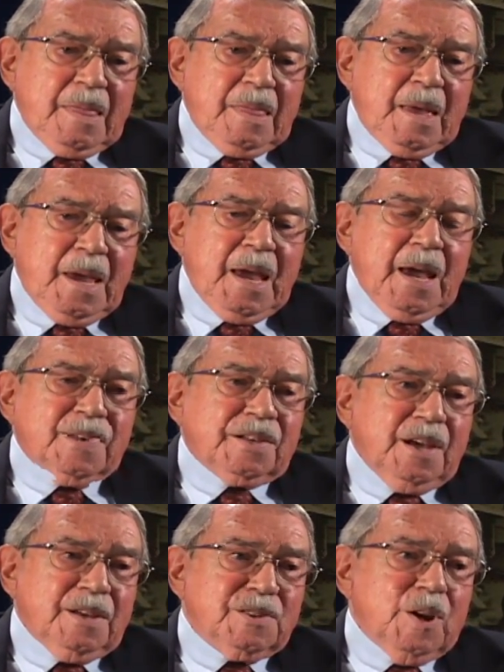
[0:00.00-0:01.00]
they
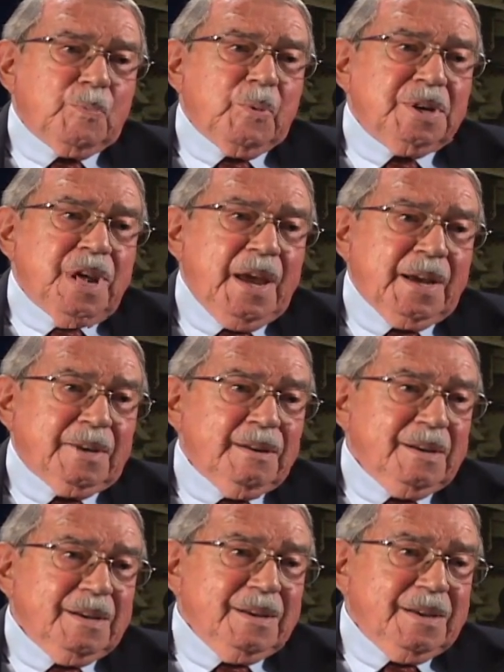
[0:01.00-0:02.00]
asked us to protect
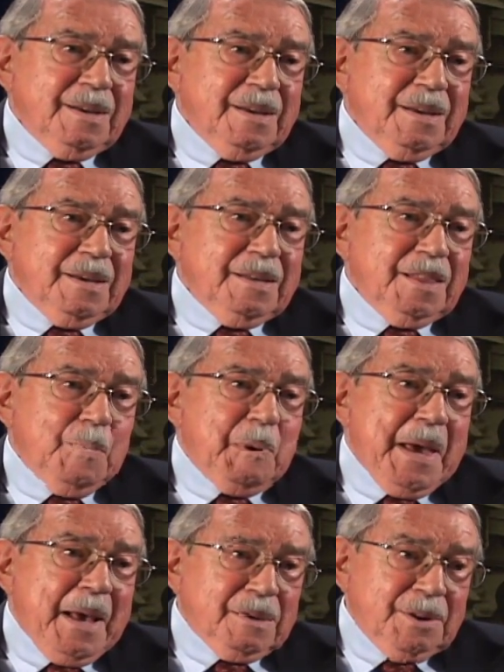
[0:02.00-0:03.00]
the
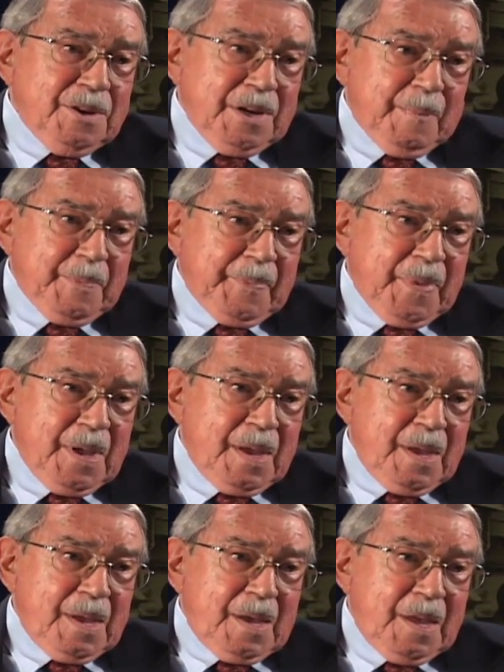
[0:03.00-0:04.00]
battleship
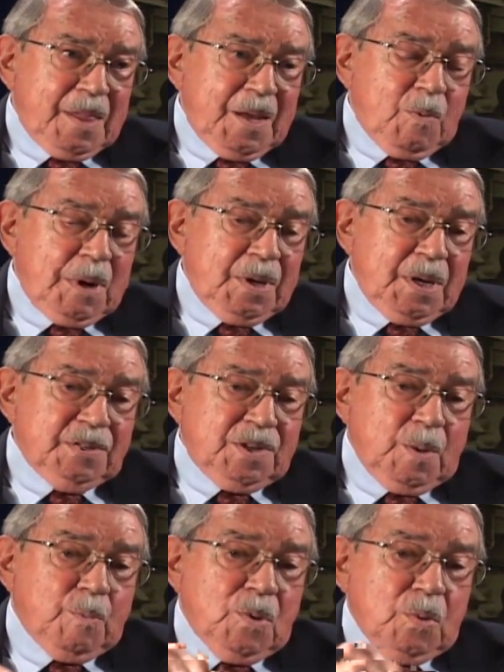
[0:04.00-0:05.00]
and they wanted us
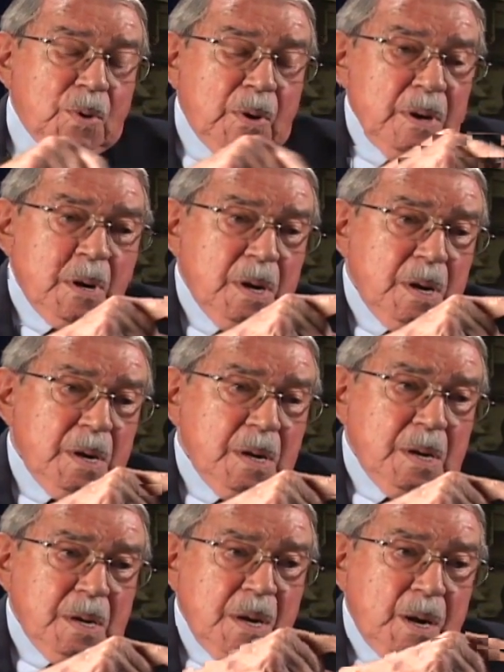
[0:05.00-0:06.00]
to moor
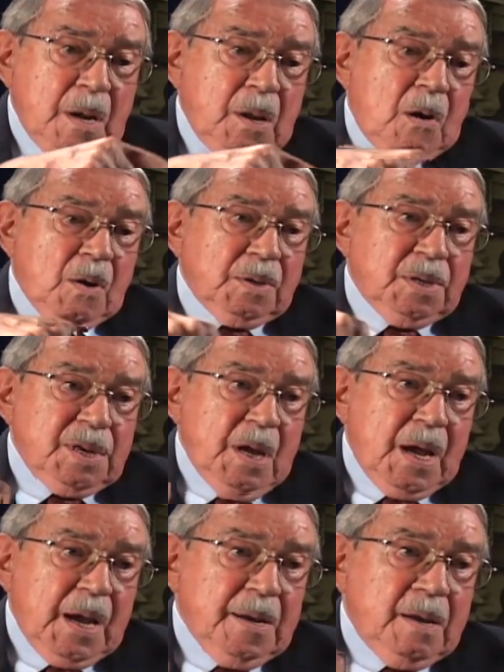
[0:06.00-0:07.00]

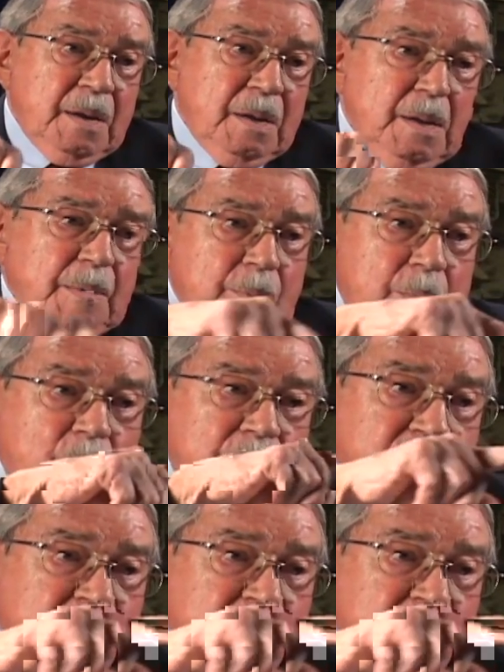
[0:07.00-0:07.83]
alongside both